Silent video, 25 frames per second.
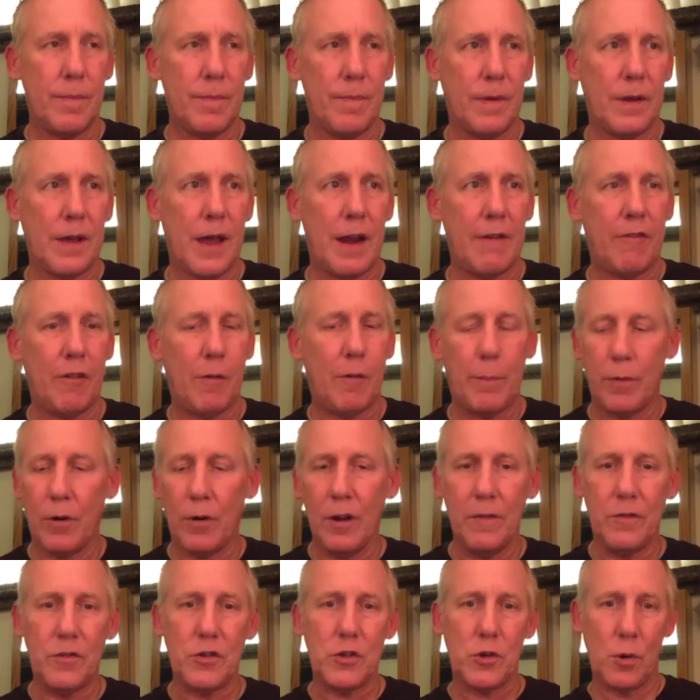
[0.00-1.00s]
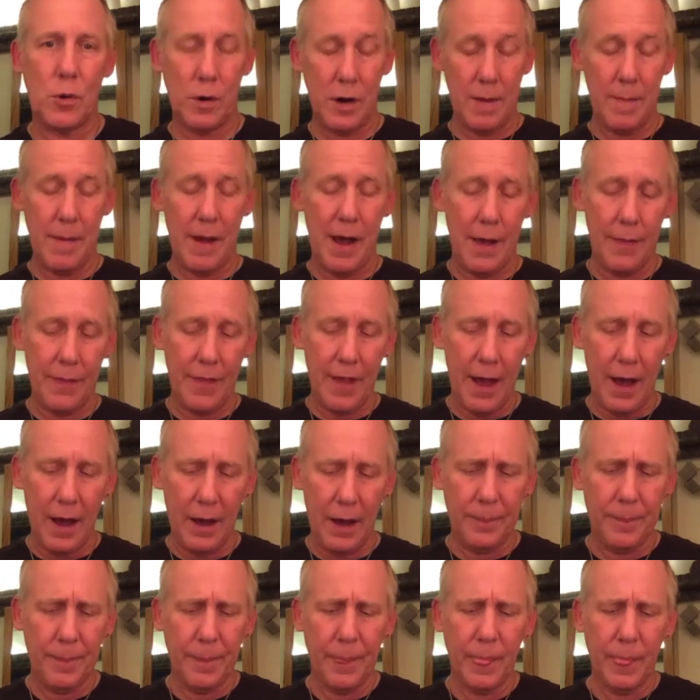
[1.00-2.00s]
just a kind of a brief story
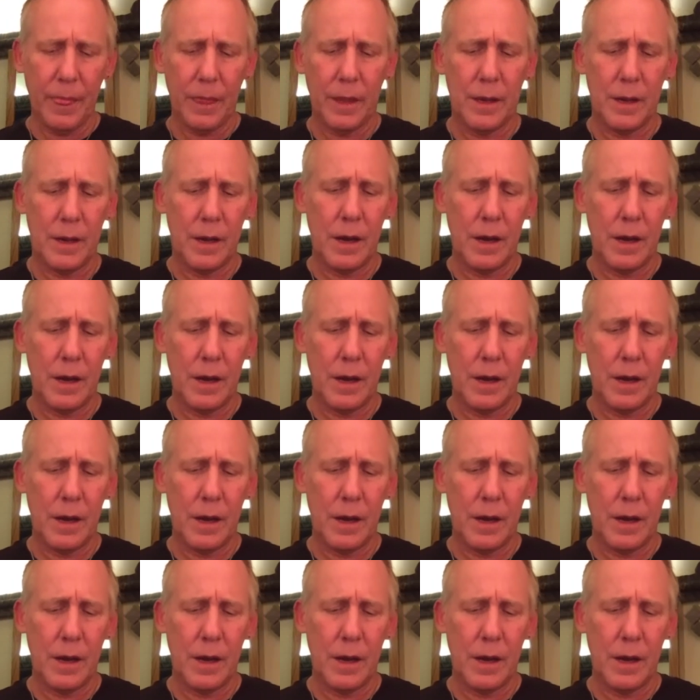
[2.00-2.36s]
about that.